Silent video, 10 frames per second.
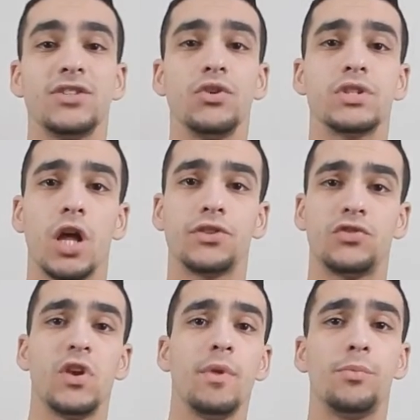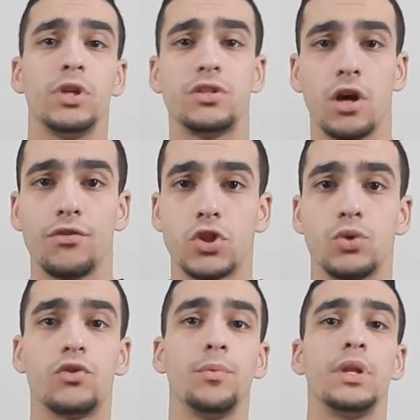as a result, this female police officer
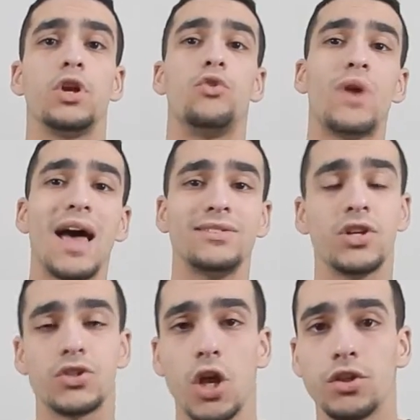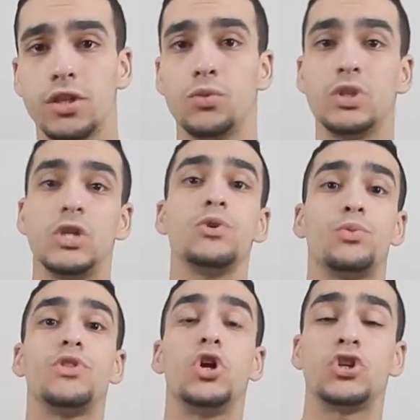was verbally harassed and assaulted when she was
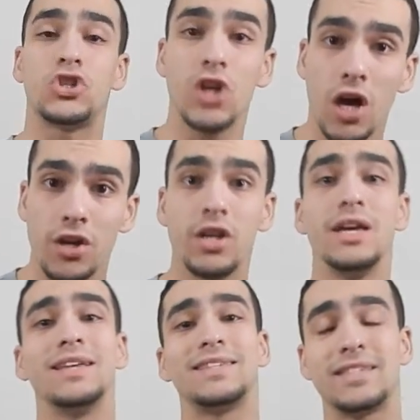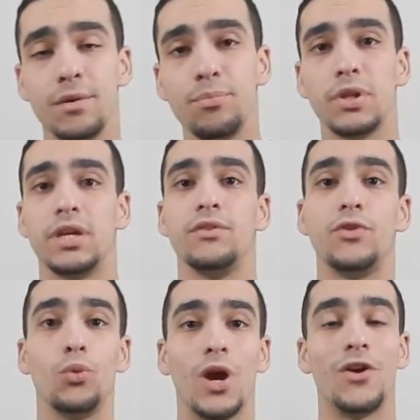with her son simply
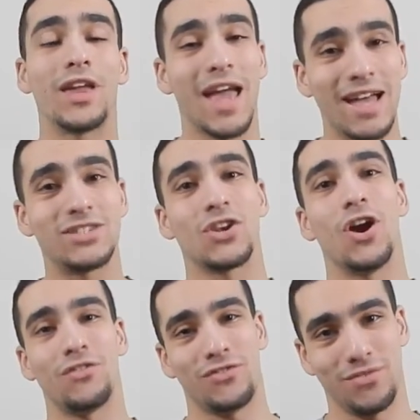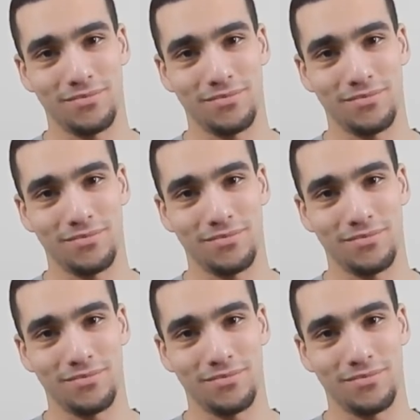for wearing a headscarf.